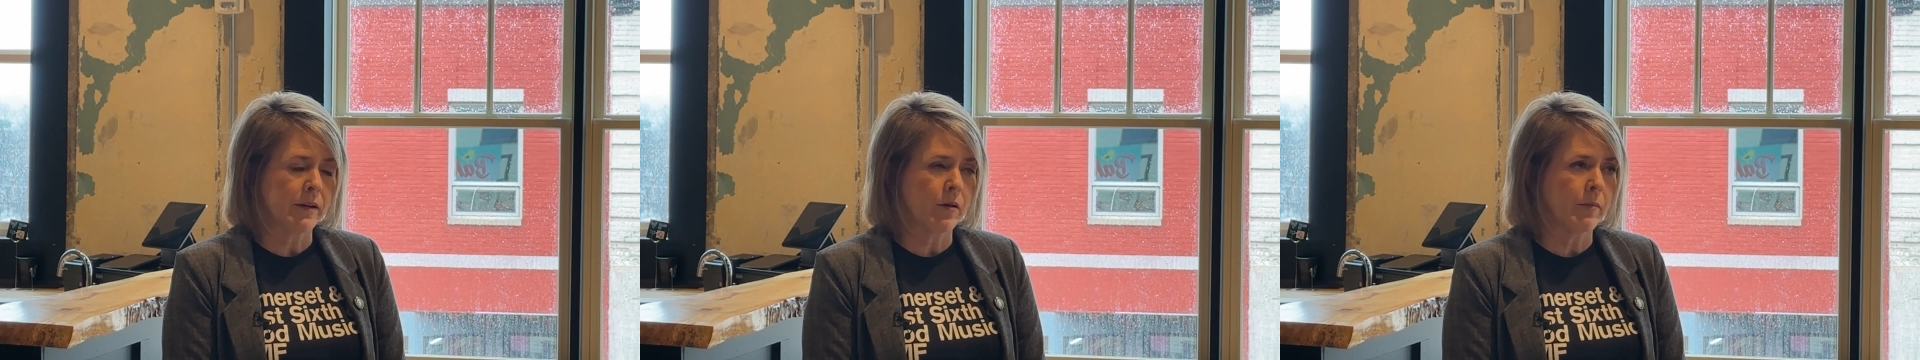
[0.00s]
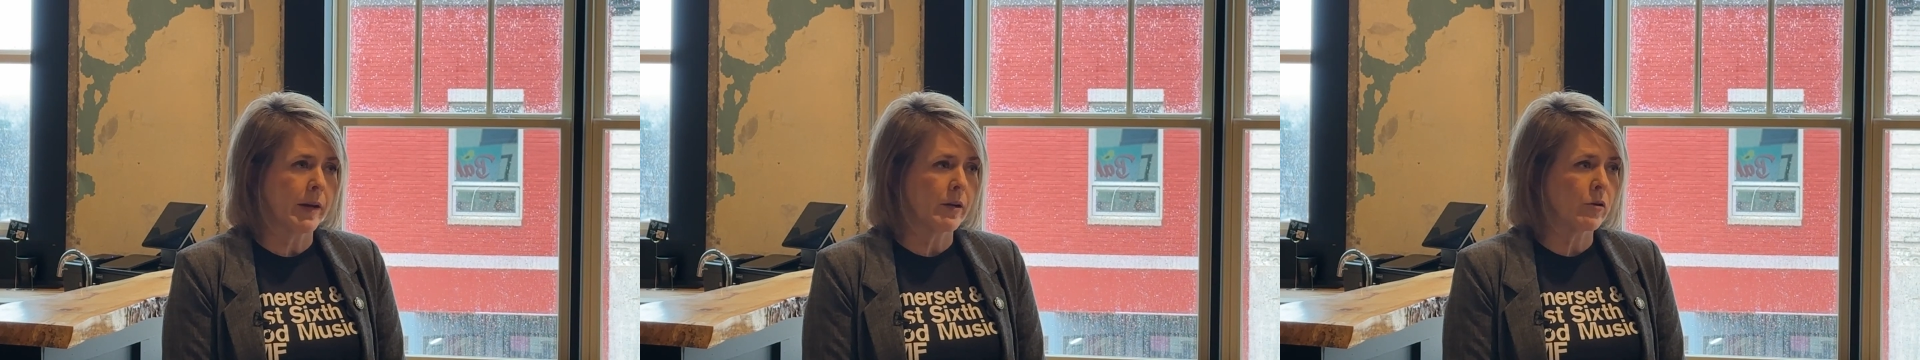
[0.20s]
I
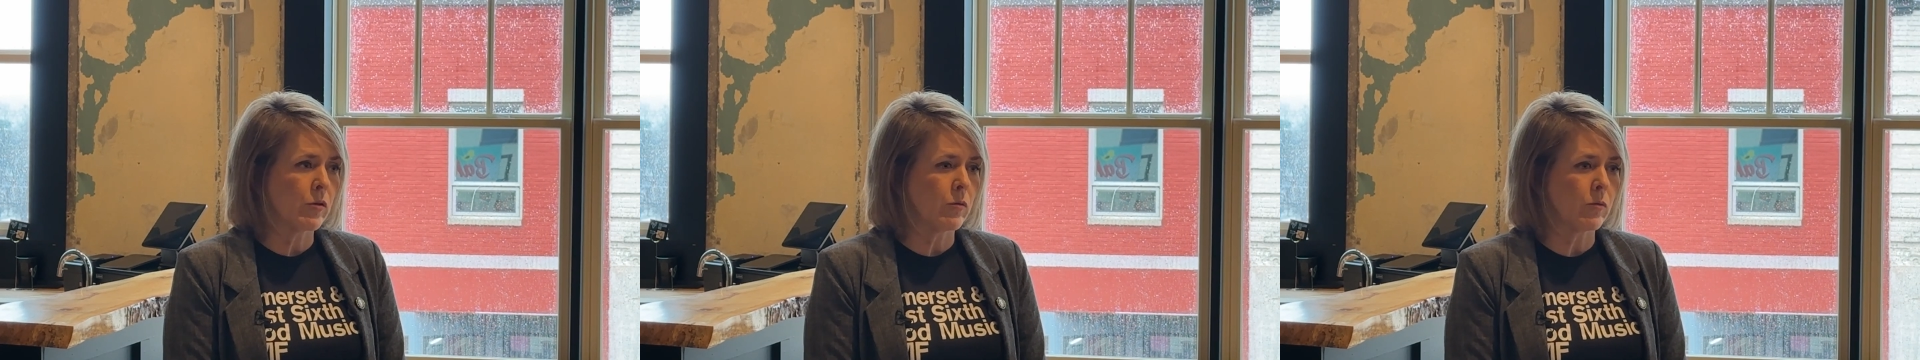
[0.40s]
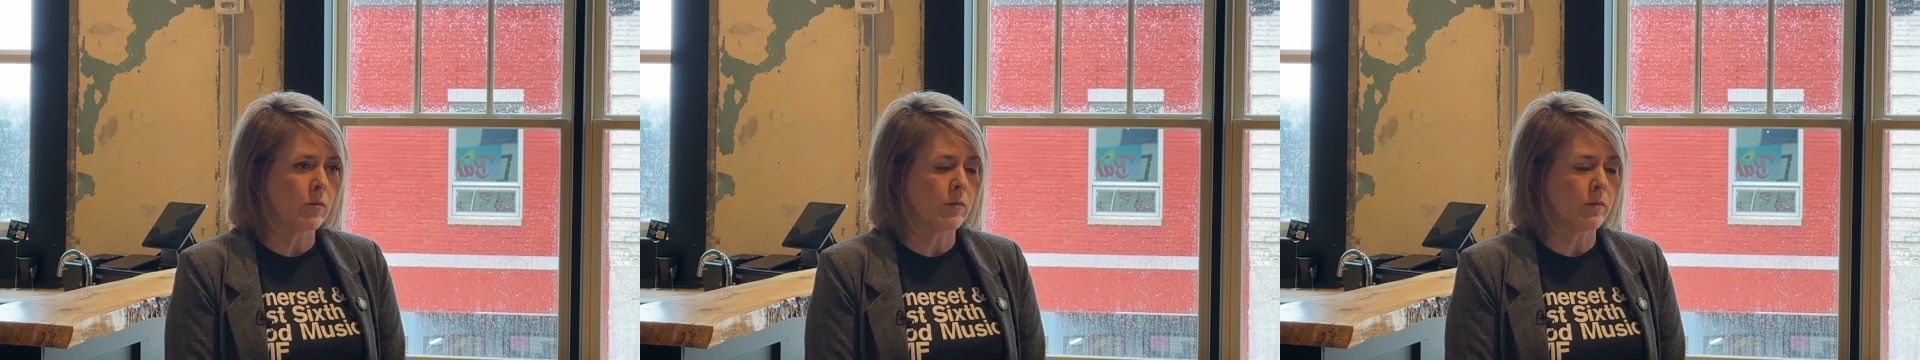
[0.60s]
mean, no
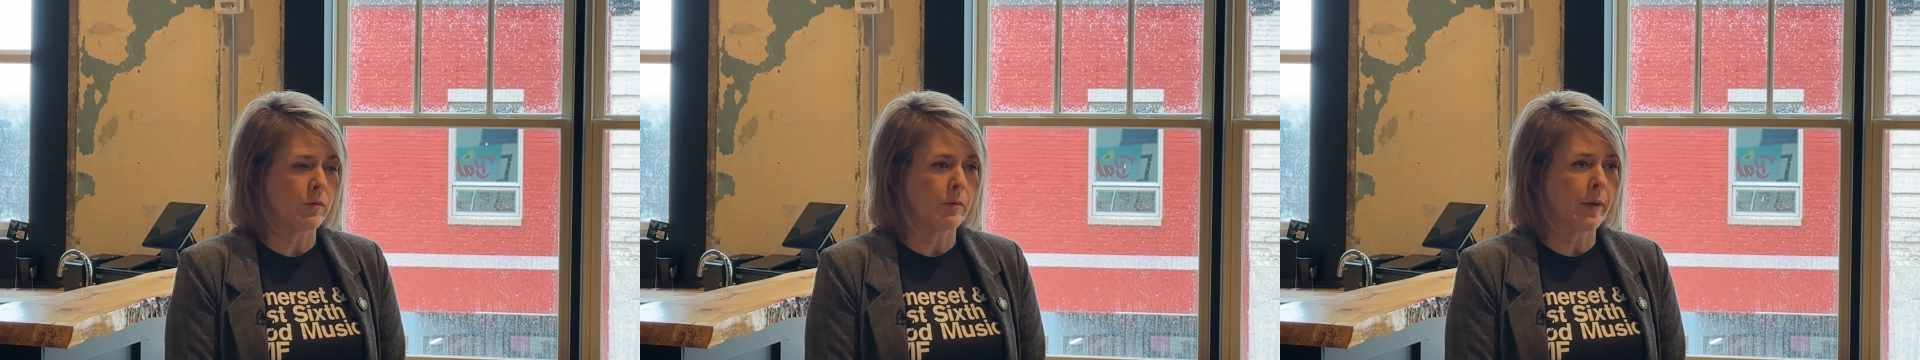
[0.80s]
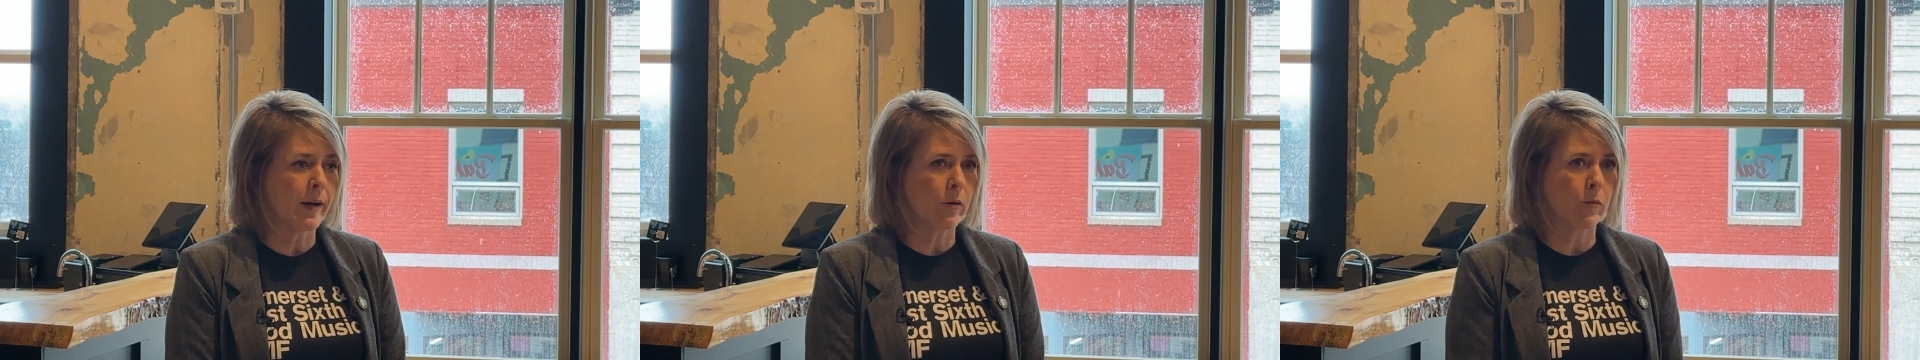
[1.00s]

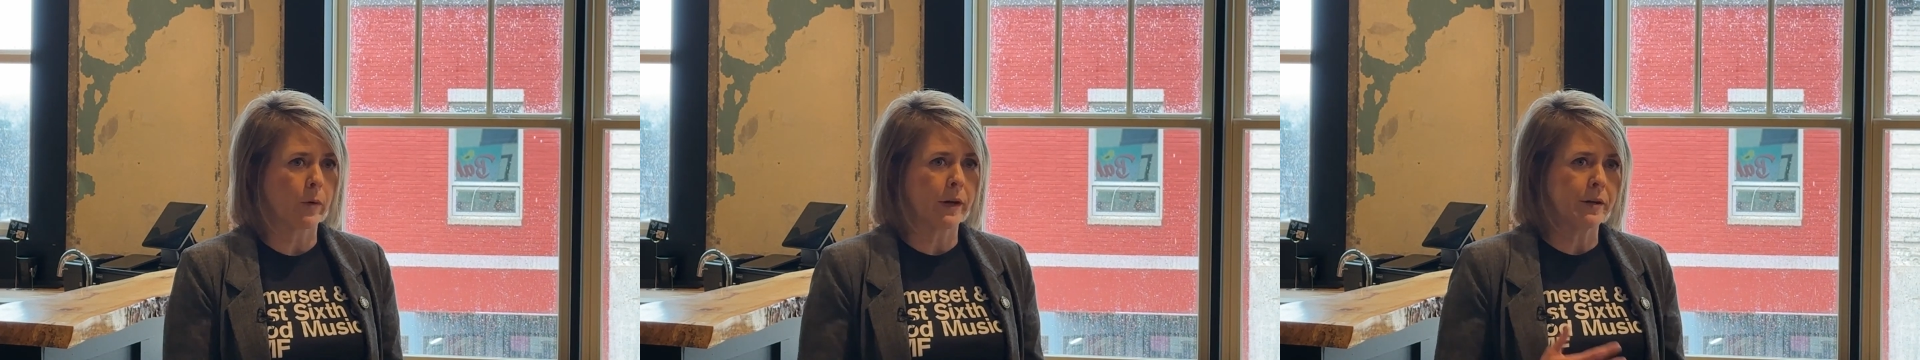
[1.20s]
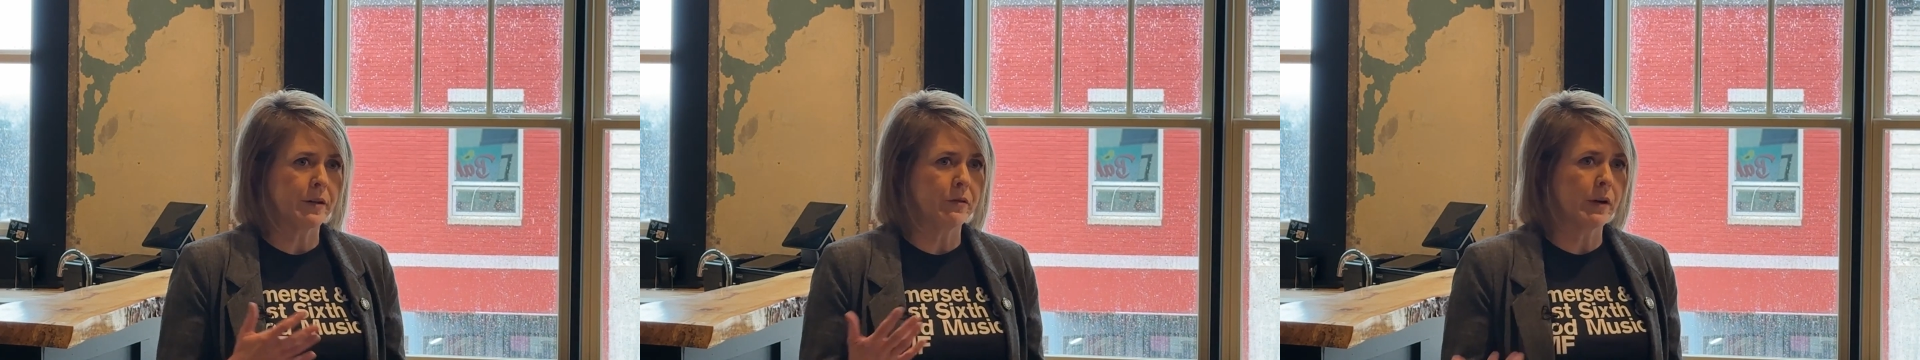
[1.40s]
matter
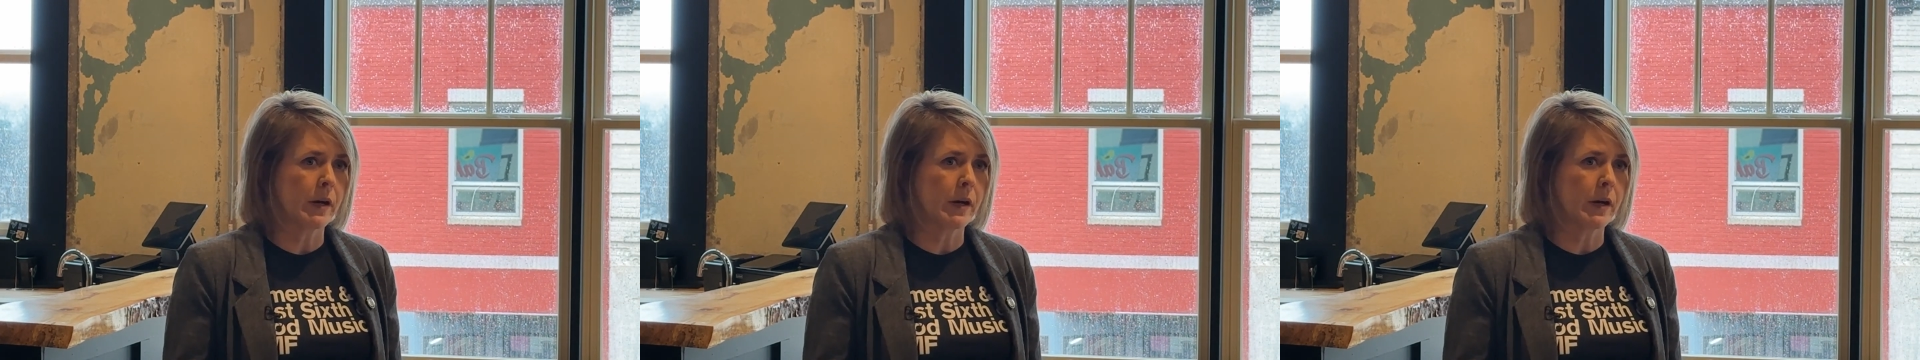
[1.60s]
where